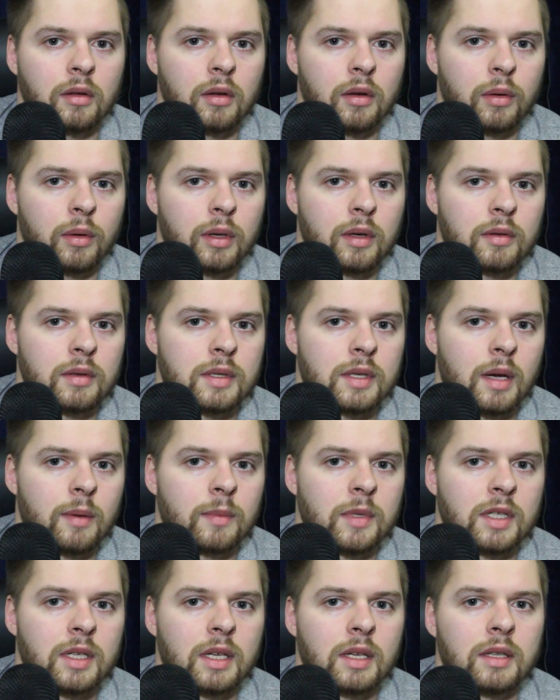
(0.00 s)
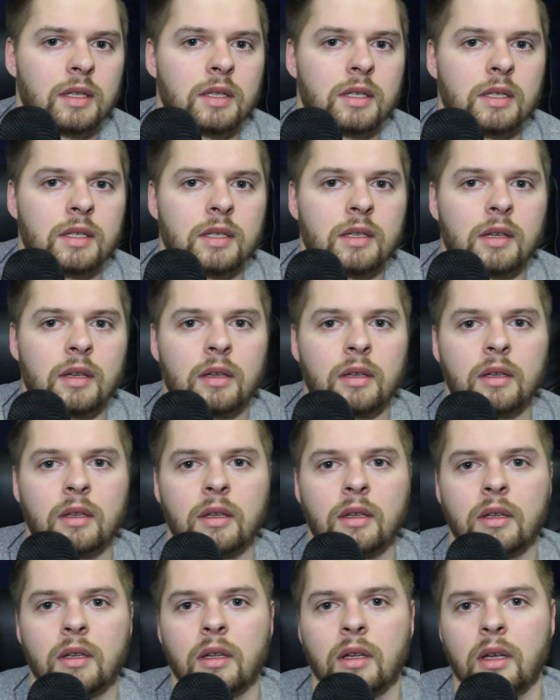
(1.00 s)
2 interceptions,
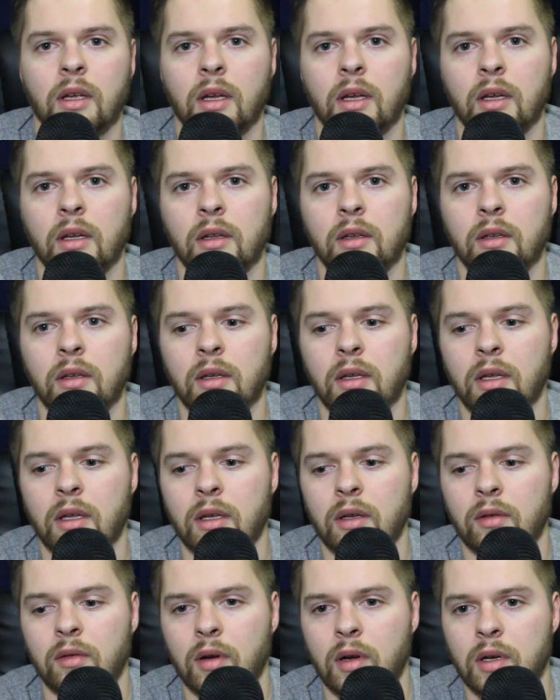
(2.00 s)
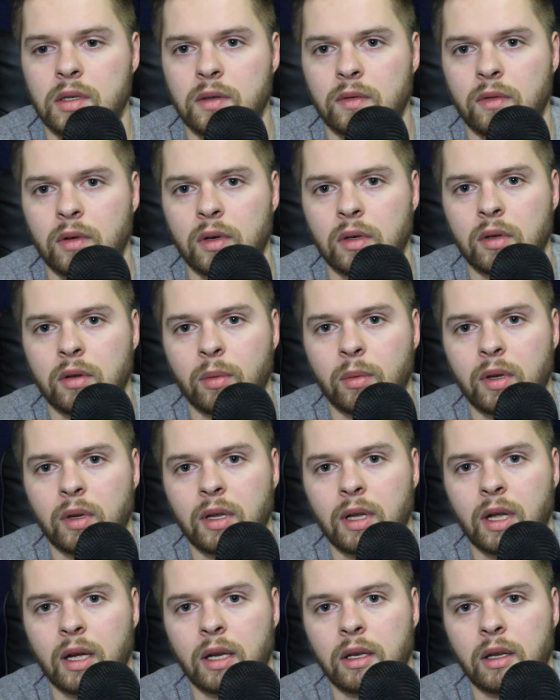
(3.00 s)
and he rushed for
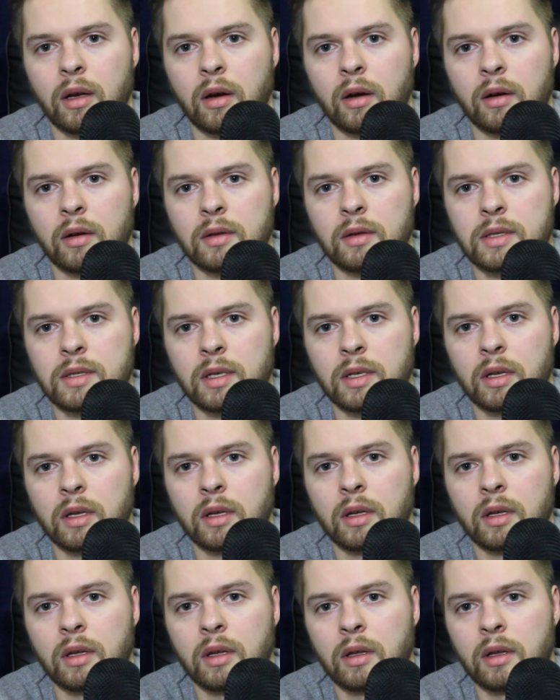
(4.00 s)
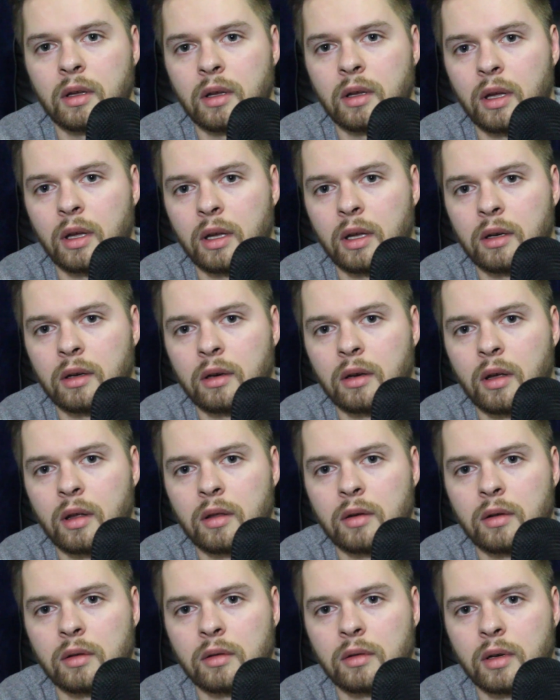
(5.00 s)
29 yards and
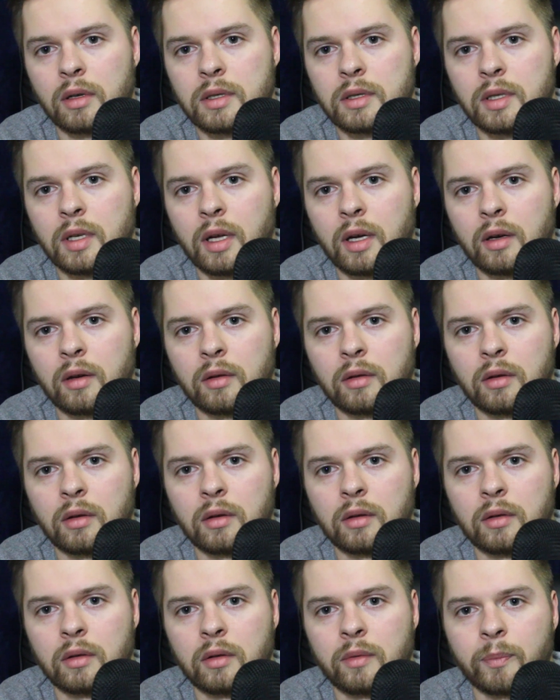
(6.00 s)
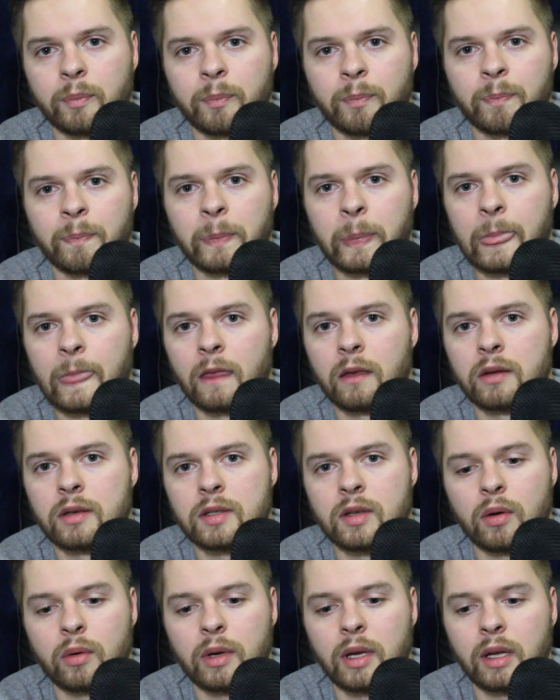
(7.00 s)
another touchdown.
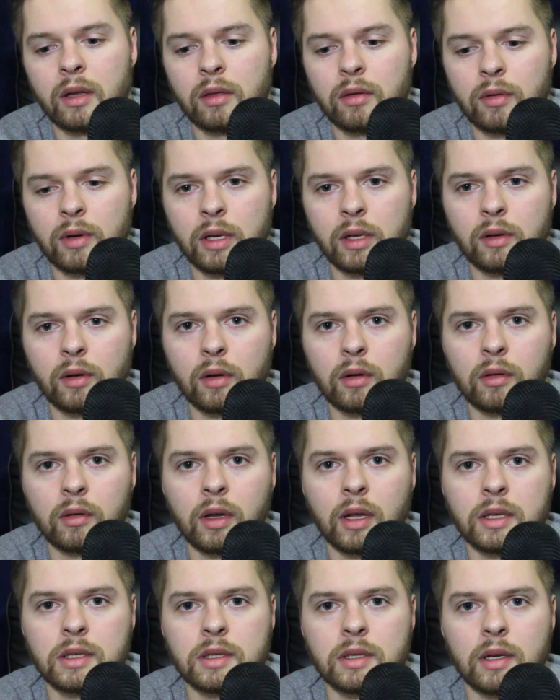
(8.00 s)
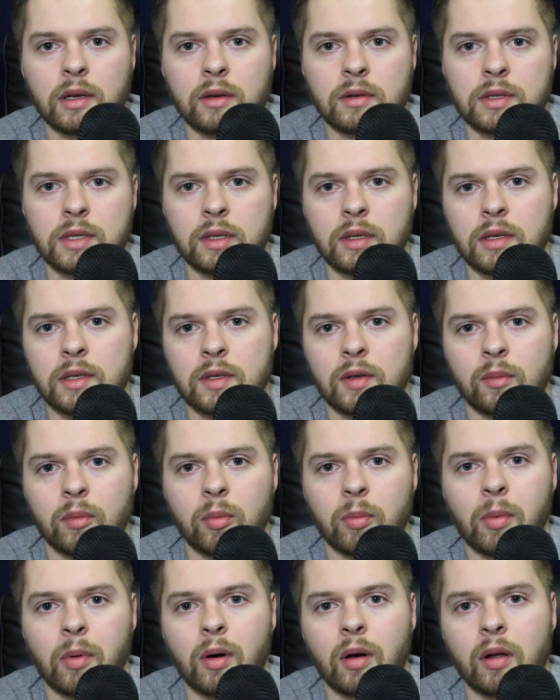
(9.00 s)
So he had 3 total touchdowns in the Super
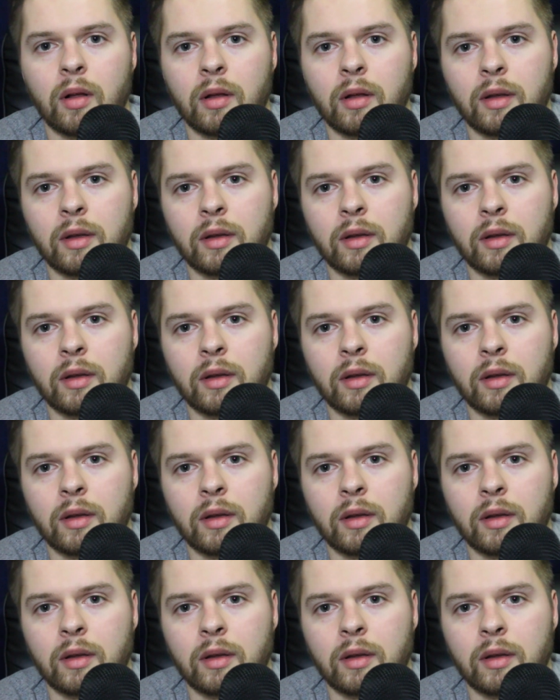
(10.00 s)
Bowl.